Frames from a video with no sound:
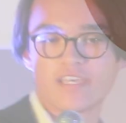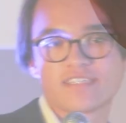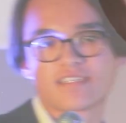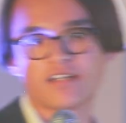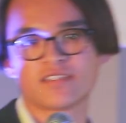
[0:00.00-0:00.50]

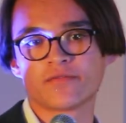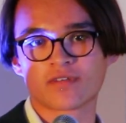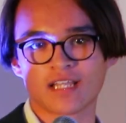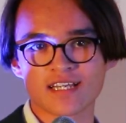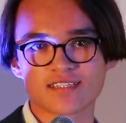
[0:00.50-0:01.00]
this kind of
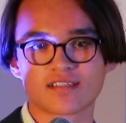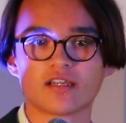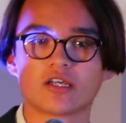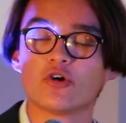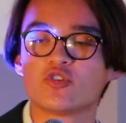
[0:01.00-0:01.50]
class
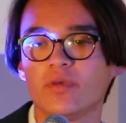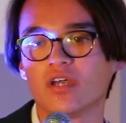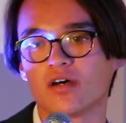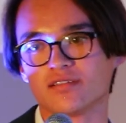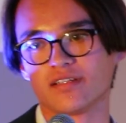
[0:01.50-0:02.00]
goes
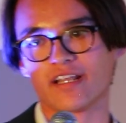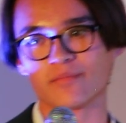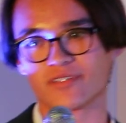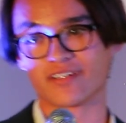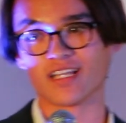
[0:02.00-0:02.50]
beyond
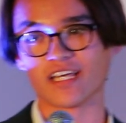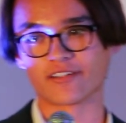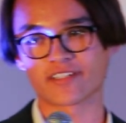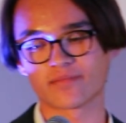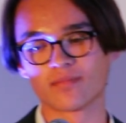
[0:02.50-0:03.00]
numbers and
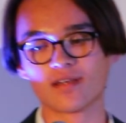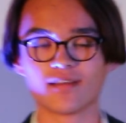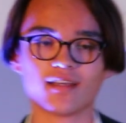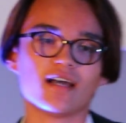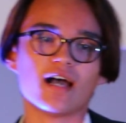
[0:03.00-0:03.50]
letters.
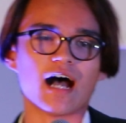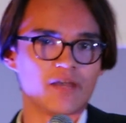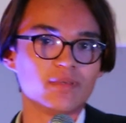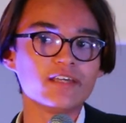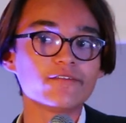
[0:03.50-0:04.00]

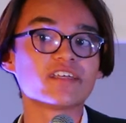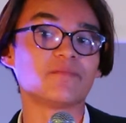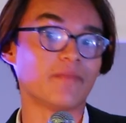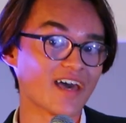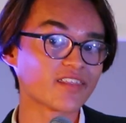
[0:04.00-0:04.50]
I believe
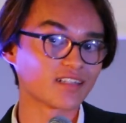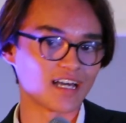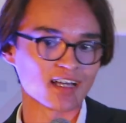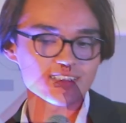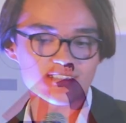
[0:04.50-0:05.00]
that math
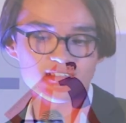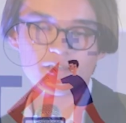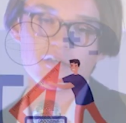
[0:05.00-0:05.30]
class,